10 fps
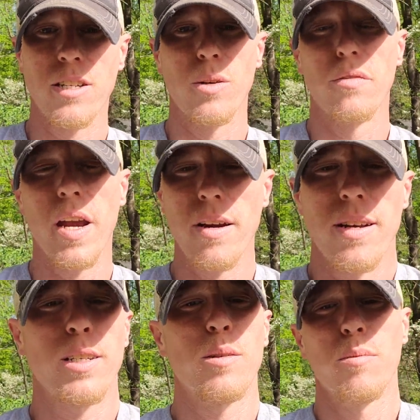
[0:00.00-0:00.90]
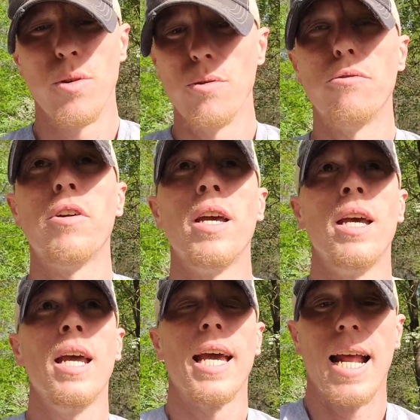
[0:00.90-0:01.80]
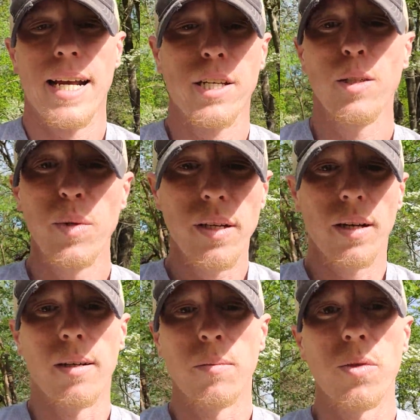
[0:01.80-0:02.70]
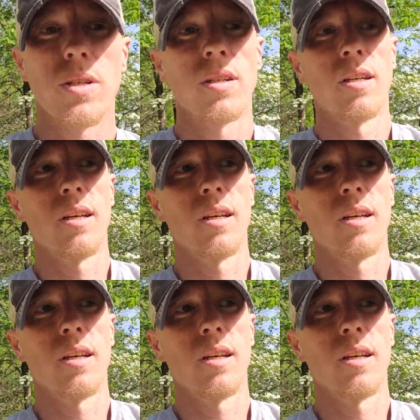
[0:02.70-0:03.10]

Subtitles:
So if air doesn't move, it actually becomes